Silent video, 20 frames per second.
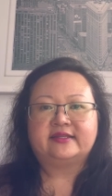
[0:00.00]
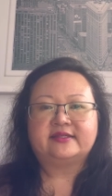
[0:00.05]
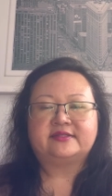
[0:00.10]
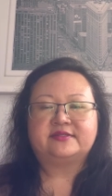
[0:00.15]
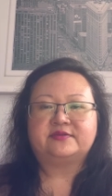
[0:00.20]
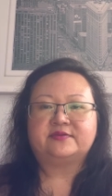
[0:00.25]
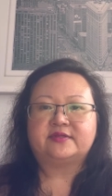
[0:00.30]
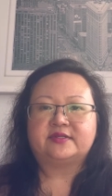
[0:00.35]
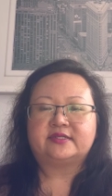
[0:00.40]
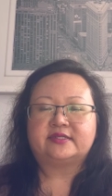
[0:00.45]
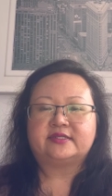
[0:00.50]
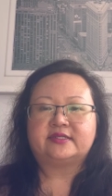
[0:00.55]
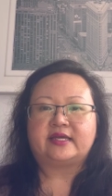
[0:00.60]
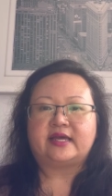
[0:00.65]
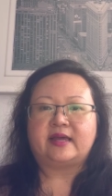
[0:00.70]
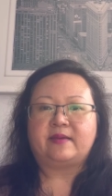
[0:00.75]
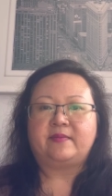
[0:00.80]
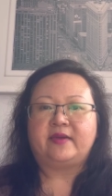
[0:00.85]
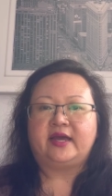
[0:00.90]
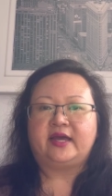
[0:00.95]
This was
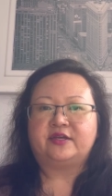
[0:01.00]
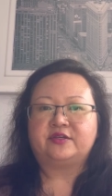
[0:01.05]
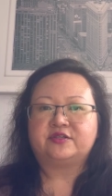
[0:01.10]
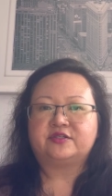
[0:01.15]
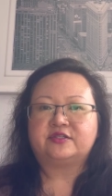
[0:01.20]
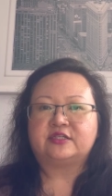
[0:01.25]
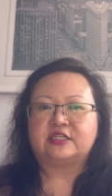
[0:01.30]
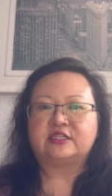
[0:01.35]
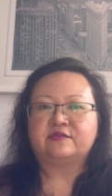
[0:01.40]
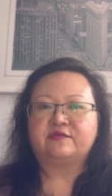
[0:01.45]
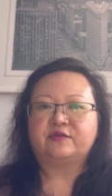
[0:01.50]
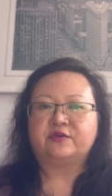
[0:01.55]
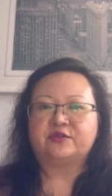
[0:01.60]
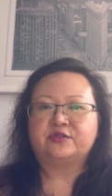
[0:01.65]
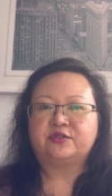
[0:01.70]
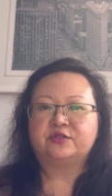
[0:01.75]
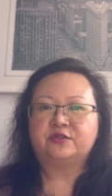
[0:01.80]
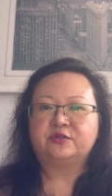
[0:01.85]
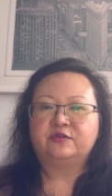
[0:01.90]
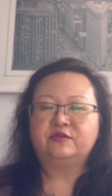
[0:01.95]

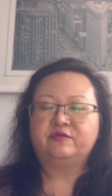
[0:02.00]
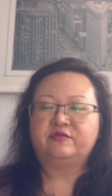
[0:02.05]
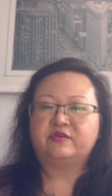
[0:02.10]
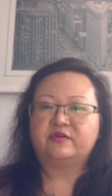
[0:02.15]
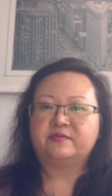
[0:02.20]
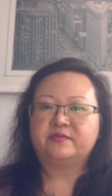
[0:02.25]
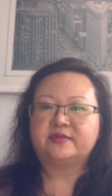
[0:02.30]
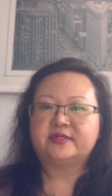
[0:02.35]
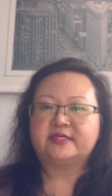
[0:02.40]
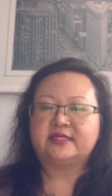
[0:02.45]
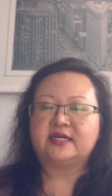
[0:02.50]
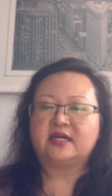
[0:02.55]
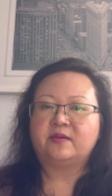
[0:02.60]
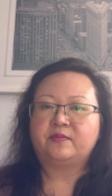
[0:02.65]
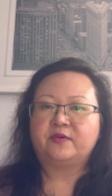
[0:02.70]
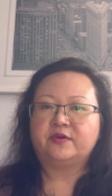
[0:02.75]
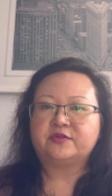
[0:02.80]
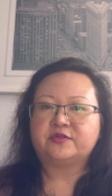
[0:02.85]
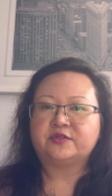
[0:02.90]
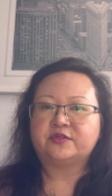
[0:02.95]
MH642 from
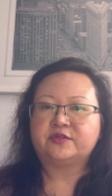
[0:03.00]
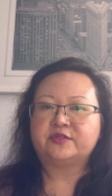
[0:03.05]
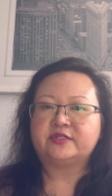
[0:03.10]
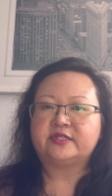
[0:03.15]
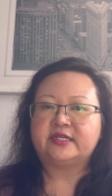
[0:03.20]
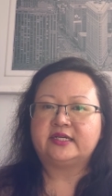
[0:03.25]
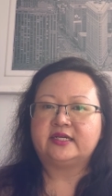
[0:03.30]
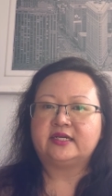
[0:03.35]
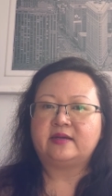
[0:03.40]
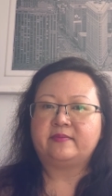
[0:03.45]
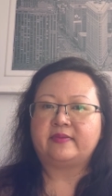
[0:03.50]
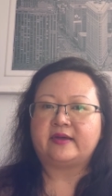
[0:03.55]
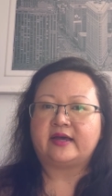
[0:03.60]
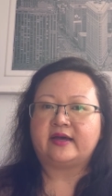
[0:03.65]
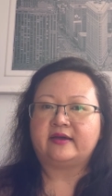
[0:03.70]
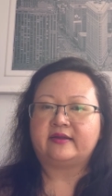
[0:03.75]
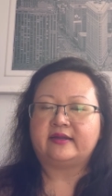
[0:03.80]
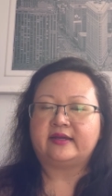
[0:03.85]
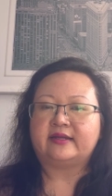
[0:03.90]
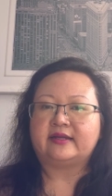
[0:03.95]
Singapore to Kuching,
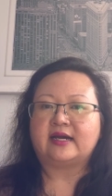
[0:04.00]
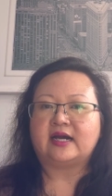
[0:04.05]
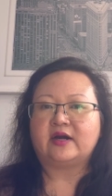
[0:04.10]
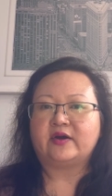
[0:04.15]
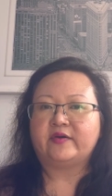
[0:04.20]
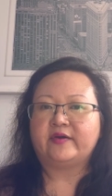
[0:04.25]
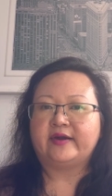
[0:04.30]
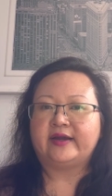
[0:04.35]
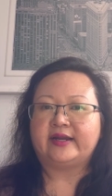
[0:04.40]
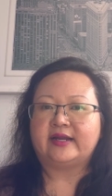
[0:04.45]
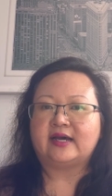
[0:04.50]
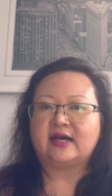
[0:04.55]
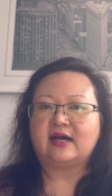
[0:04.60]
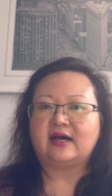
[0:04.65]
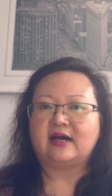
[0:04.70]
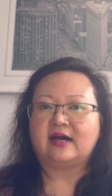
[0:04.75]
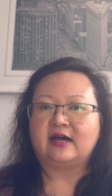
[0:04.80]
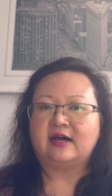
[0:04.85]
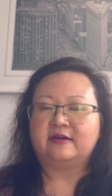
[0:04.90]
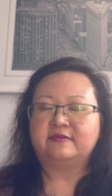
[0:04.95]
about an hour and a
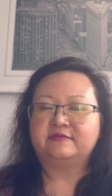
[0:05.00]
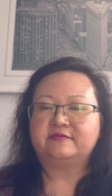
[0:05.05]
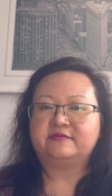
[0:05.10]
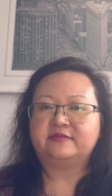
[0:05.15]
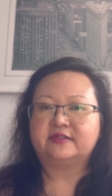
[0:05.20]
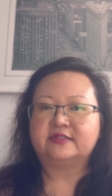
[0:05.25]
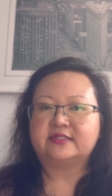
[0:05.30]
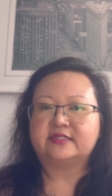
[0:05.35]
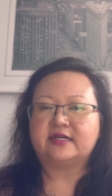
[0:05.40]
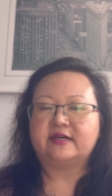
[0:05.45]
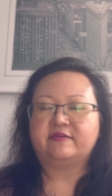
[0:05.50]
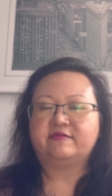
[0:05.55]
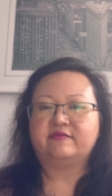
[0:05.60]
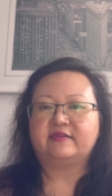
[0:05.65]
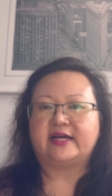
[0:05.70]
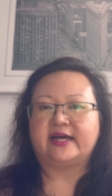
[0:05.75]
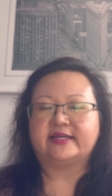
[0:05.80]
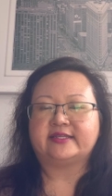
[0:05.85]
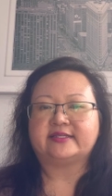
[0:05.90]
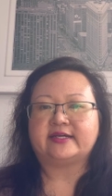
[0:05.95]
half
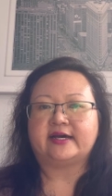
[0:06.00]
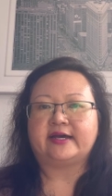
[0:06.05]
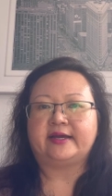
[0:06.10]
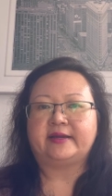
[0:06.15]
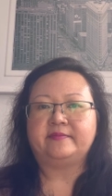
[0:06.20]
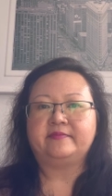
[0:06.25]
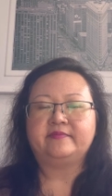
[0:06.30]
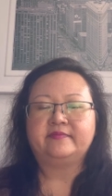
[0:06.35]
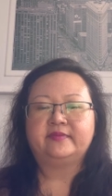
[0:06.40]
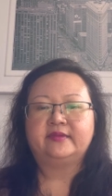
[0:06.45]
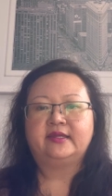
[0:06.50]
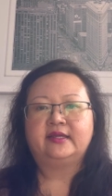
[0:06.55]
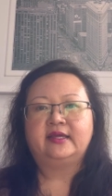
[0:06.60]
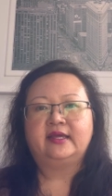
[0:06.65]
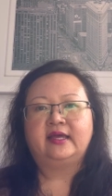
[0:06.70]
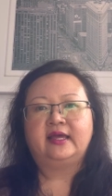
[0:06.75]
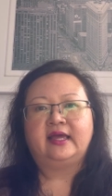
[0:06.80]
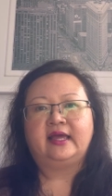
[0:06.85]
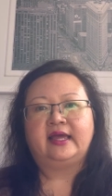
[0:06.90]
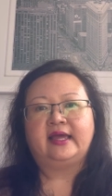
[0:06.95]
flight time.
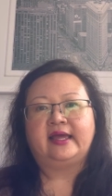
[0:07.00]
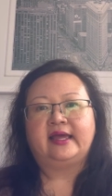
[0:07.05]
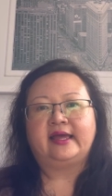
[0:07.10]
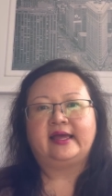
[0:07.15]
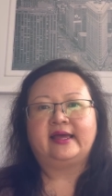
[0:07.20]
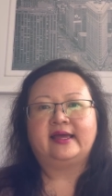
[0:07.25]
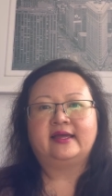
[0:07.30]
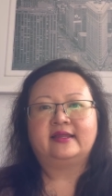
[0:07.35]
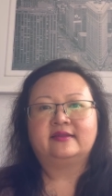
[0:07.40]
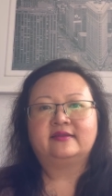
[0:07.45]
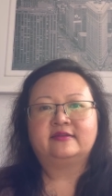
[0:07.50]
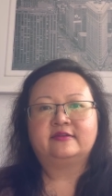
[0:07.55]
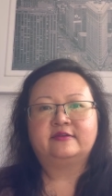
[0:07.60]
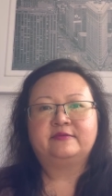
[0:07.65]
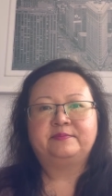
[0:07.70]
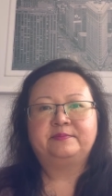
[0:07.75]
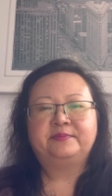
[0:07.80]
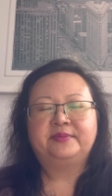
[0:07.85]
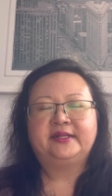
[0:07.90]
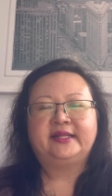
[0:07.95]
And the
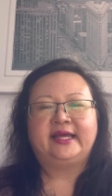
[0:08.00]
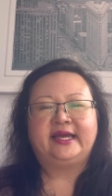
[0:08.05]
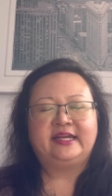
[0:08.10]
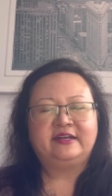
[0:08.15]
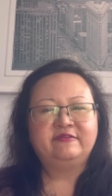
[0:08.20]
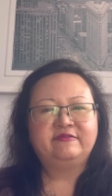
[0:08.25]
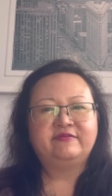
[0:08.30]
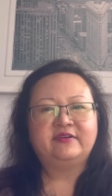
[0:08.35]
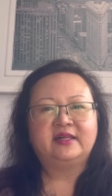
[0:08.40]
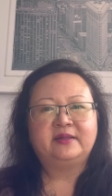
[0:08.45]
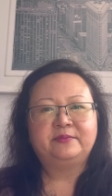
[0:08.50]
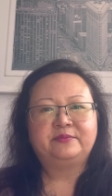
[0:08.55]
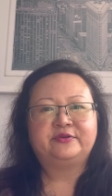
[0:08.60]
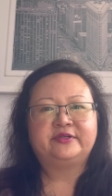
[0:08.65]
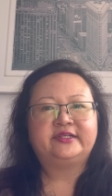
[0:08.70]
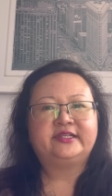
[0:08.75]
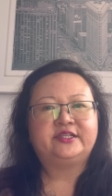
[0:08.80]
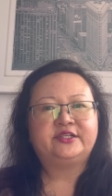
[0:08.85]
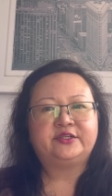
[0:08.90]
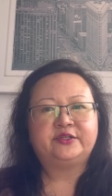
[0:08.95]
plane felt
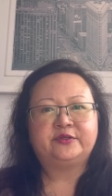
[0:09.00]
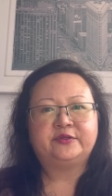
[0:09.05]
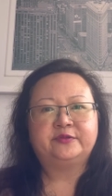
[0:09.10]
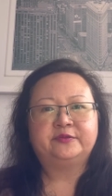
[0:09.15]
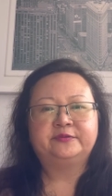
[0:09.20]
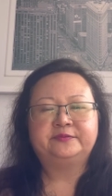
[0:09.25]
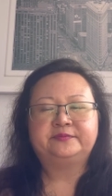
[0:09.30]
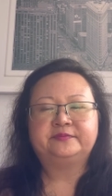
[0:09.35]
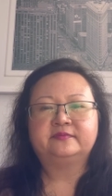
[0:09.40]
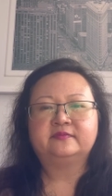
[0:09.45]
pretty new.